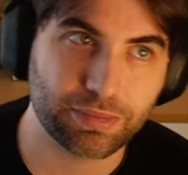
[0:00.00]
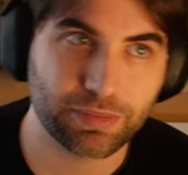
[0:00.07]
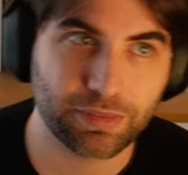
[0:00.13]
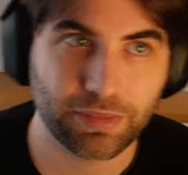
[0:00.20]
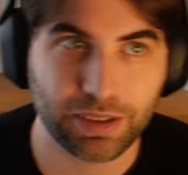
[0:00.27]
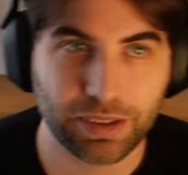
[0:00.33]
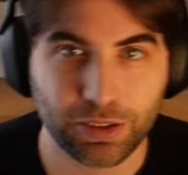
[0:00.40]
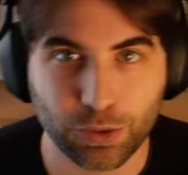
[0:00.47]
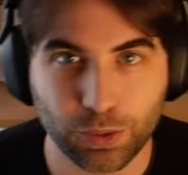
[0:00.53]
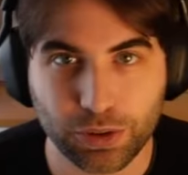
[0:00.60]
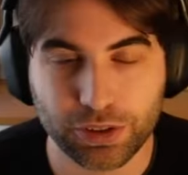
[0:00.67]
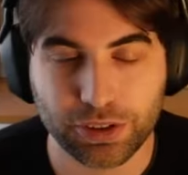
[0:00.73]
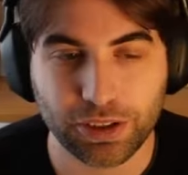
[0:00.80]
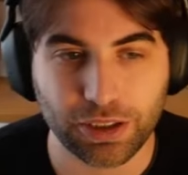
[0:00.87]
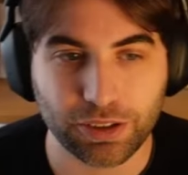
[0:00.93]

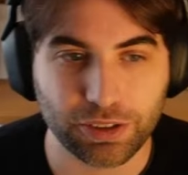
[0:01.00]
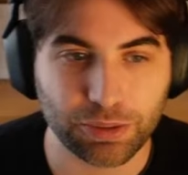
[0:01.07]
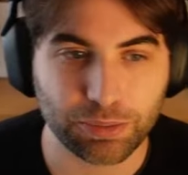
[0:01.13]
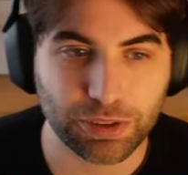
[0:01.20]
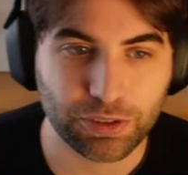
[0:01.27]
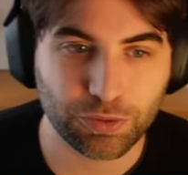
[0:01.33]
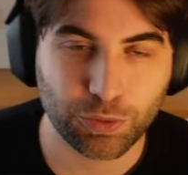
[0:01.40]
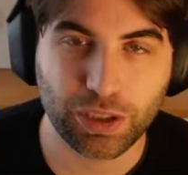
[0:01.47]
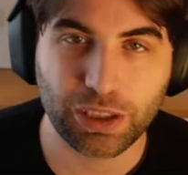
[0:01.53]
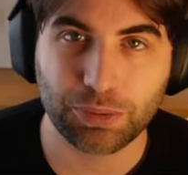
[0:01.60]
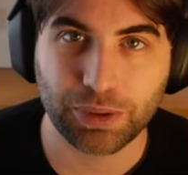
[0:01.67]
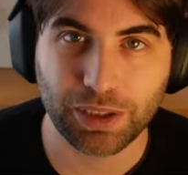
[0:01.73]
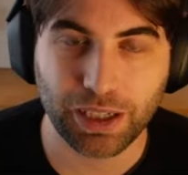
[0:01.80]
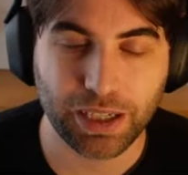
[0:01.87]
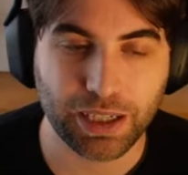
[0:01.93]
tools are going to be really
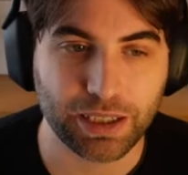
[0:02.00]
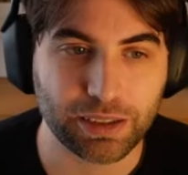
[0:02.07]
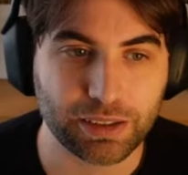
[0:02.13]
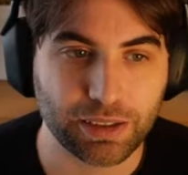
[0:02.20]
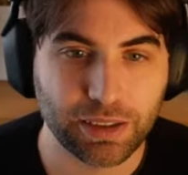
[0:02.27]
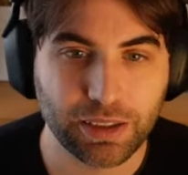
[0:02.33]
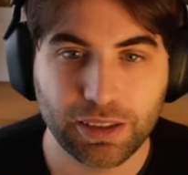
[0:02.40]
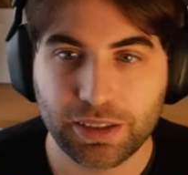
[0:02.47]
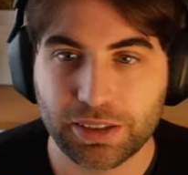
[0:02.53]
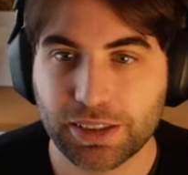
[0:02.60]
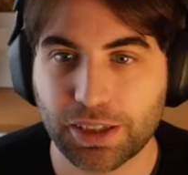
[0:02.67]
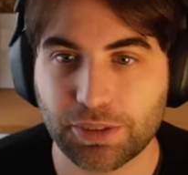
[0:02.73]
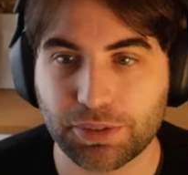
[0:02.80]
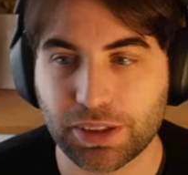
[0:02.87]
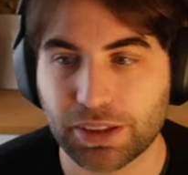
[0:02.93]
behind
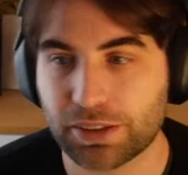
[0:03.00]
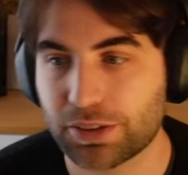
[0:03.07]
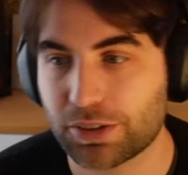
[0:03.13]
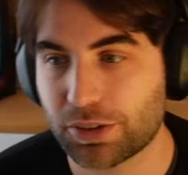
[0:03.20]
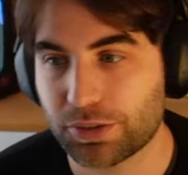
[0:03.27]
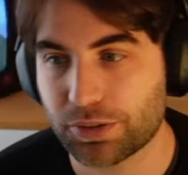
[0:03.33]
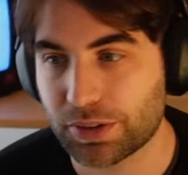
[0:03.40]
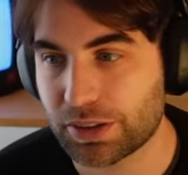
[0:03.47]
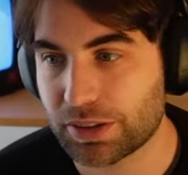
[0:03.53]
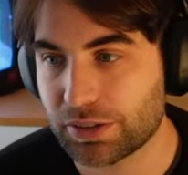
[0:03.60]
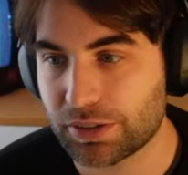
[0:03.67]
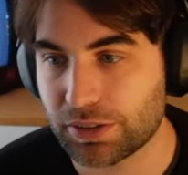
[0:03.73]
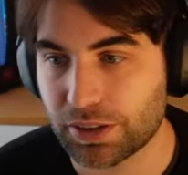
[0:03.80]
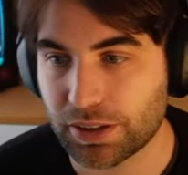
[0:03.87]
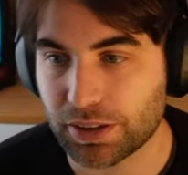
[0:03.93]
something,
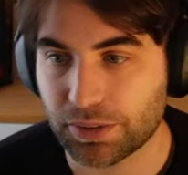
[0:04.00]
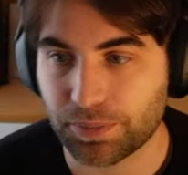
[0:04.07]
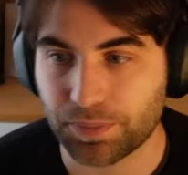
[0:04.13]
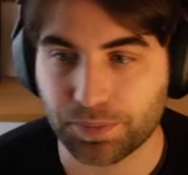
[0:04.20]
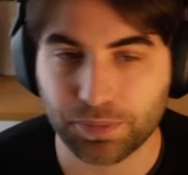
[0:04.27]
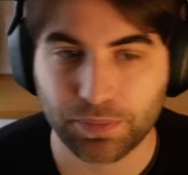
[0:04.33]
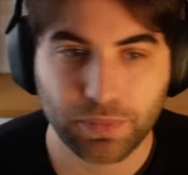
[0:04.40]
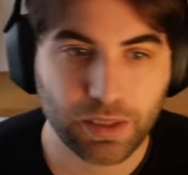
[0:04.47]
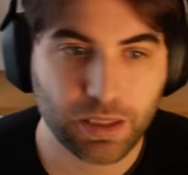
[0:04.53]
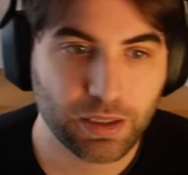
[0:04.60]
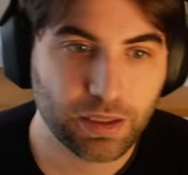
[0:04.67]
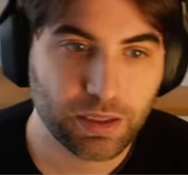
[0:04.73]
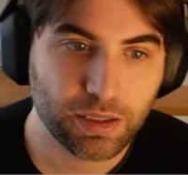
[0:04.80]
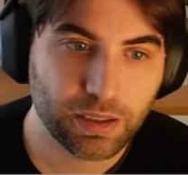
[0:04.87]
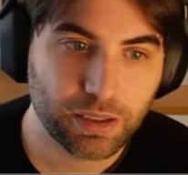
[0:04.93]
in
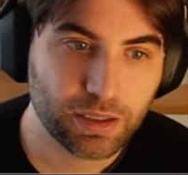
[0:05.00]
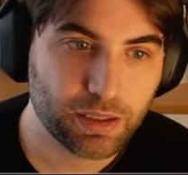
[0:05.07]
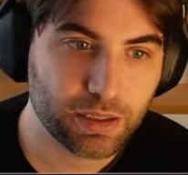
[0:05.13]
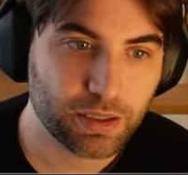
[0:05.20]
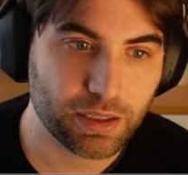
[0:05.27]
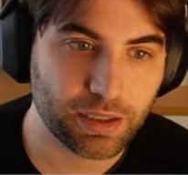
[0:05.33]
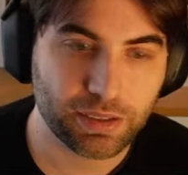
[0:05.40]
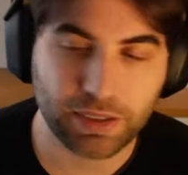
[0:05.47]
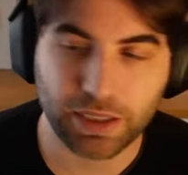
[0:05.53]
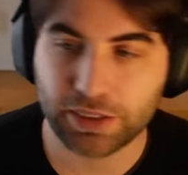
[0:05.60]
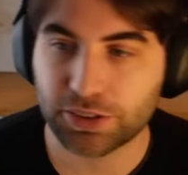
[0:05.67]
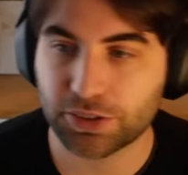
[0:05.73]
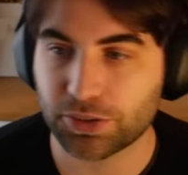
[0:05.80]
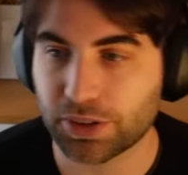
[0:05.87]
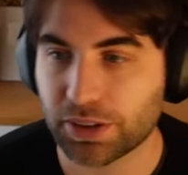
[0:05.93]

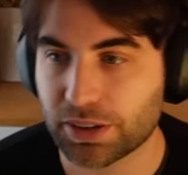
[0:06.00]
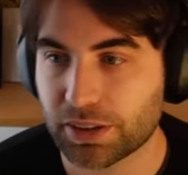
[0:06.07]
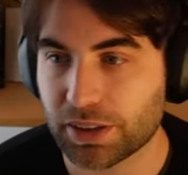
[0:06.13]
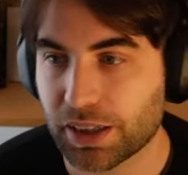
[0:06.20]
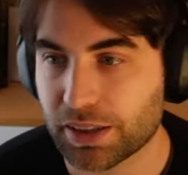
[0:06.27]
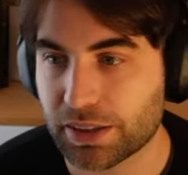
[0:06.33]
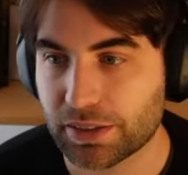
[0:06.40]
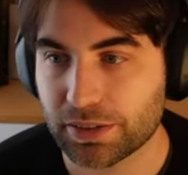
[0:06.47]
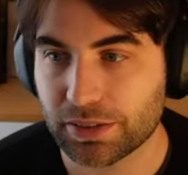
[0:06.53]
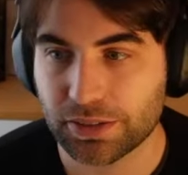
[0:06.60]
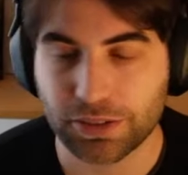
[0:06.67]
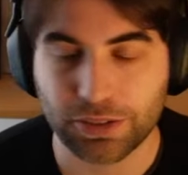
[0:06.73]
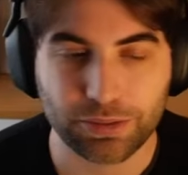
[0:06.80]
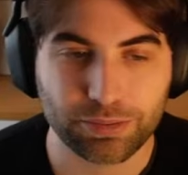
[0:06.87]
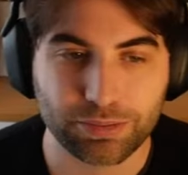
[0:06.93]
texturing, like,
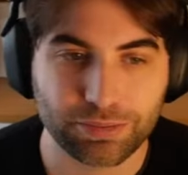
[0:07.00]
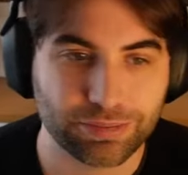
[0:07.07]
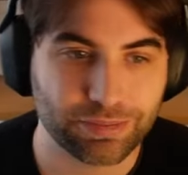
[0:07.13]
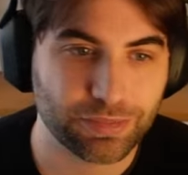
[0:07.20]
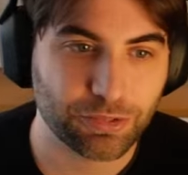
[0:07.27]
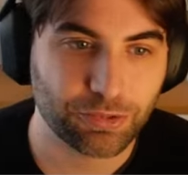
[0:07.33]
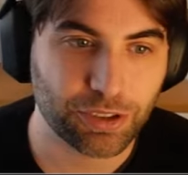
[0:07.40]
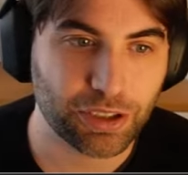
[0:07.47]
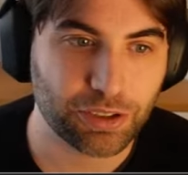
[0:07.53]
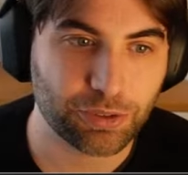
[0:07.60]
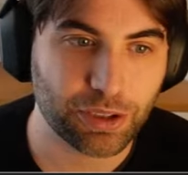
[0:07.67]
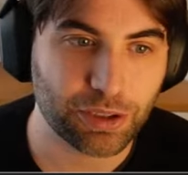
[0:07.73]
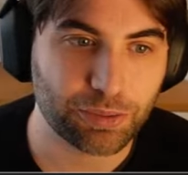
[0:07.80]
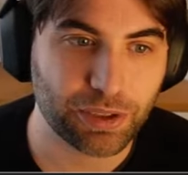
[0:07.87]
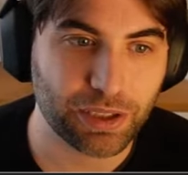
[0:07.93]
really, really
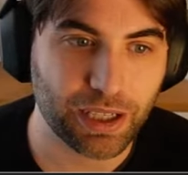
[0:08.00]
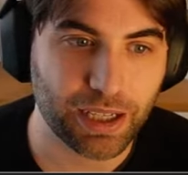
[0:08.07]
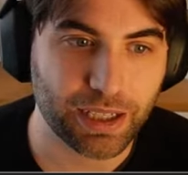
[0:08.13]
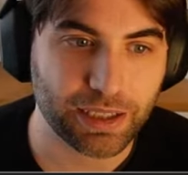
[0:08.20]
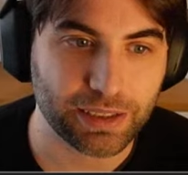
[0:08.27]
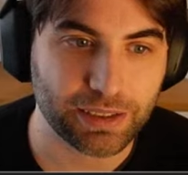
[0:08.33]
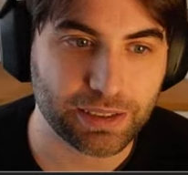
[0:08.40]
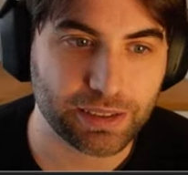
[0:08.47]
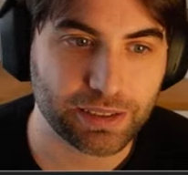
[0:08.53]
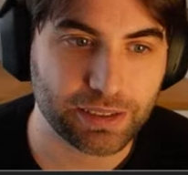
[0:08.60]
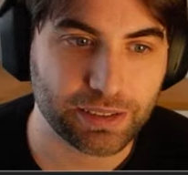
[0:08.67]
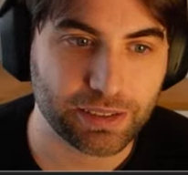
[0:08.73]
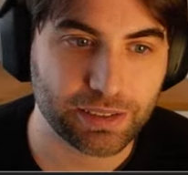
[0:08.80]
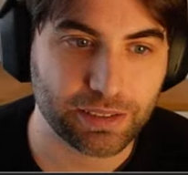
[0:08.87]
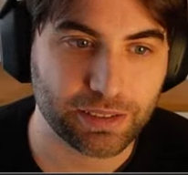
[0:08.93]
behind
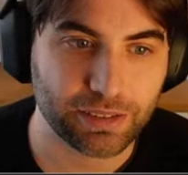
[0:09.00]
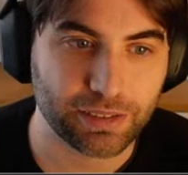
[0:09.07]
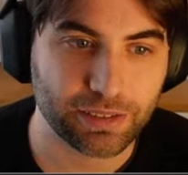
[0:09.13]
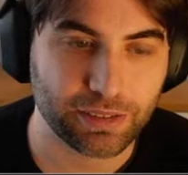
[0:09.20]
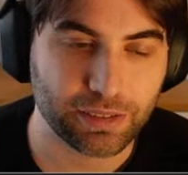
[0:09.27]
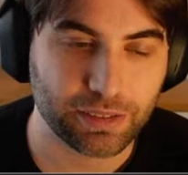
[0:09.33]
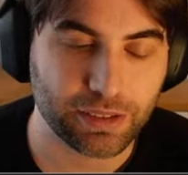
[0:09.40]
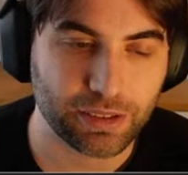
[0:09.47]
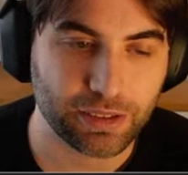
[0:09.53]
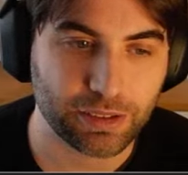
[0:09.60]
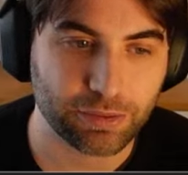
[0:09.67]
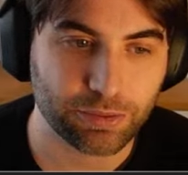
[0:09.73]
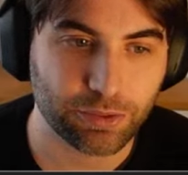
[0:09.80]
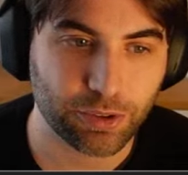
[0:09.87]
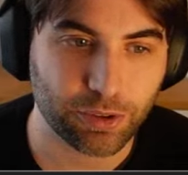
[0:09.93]

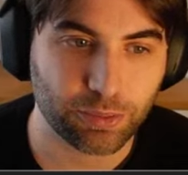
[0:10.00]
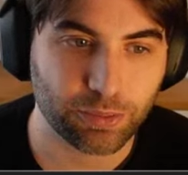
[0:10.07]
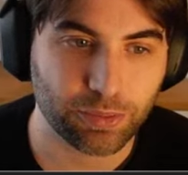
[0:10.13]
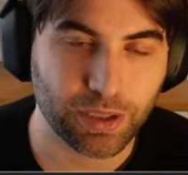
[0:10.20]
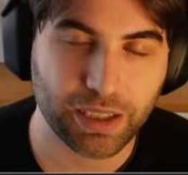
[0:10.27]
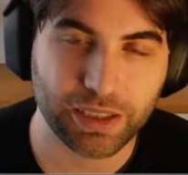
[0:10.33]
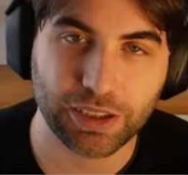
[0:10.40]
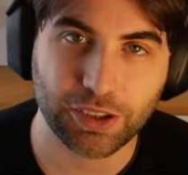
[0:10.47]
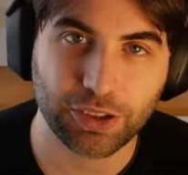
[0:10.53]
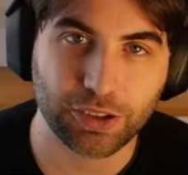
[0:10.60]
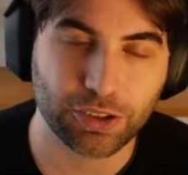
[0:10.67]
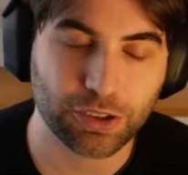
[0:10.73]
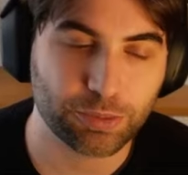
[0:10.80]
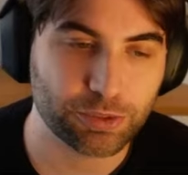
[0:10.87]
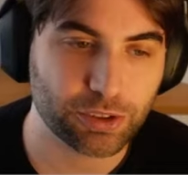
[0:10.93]
from any other
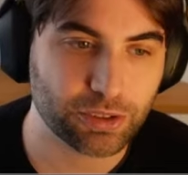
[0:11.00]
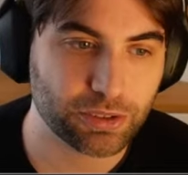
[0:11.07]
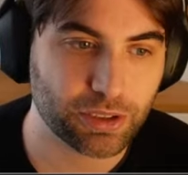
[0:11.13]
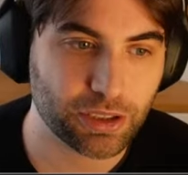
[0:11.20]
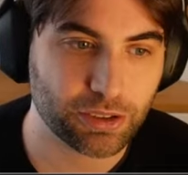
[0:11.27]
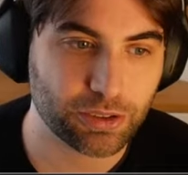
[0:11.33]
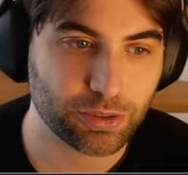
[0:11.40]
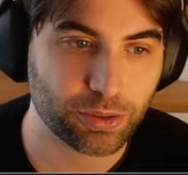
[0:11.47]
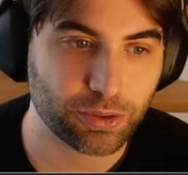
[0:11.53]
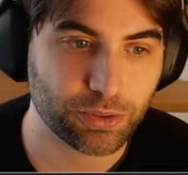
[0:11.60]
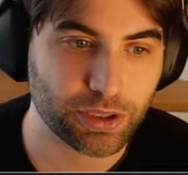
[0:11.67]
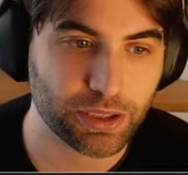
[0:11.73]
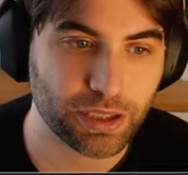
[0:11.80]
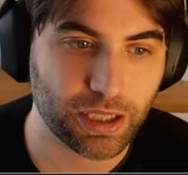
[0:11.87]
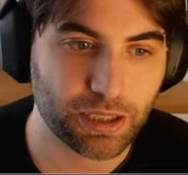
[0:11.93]
option that you already
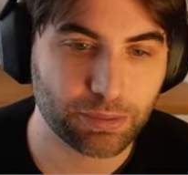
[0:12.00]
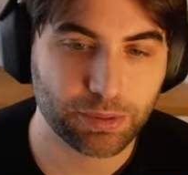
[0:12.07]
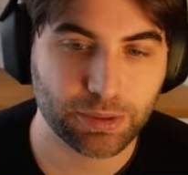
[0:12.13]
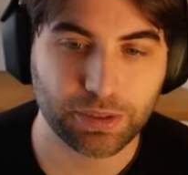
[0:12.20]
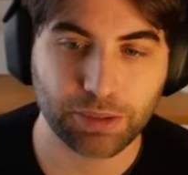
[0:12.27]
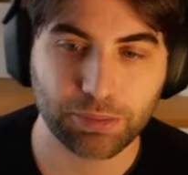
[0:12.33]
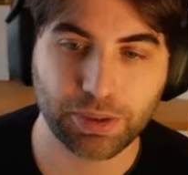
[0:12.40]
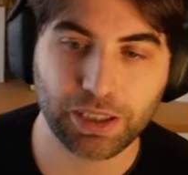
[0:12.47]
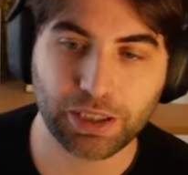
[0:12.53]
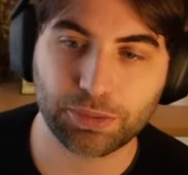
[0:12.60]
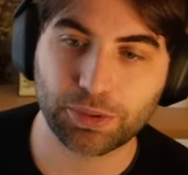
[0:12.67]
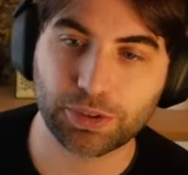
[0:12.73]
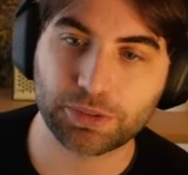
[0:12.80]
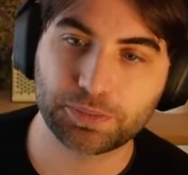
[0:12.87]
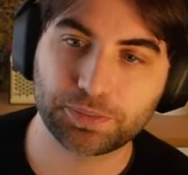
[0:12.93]
have
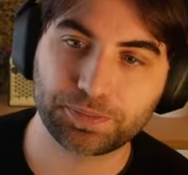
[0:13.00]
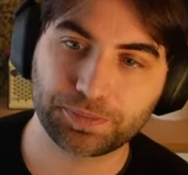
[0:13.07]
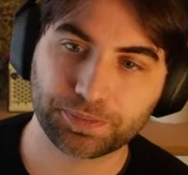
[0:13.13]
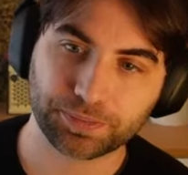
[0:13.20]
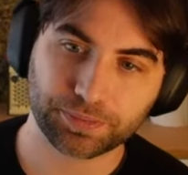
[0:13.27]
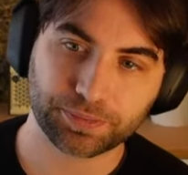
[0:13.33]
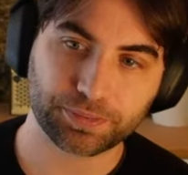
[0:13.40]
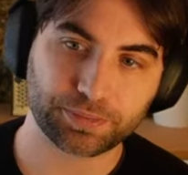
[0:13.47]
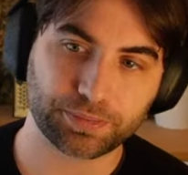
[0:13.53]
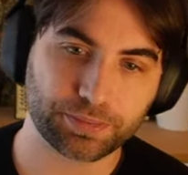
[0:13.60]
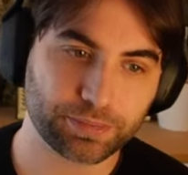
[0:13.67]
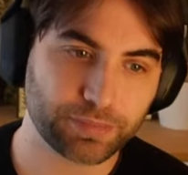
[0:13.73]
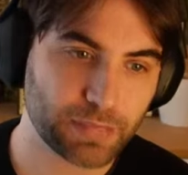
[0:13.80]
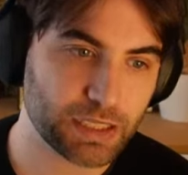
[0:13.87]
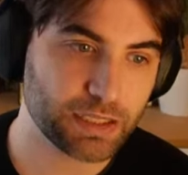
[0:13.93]
available.
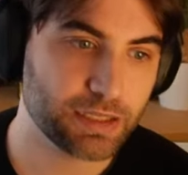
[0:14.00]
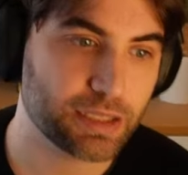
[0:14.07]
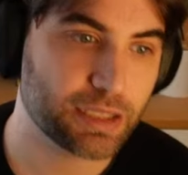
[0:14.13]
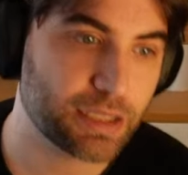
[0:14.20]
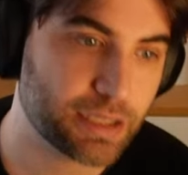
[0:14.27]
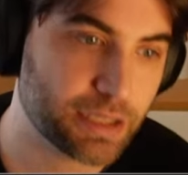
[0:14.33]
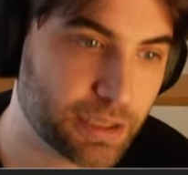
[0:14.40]
Yeah.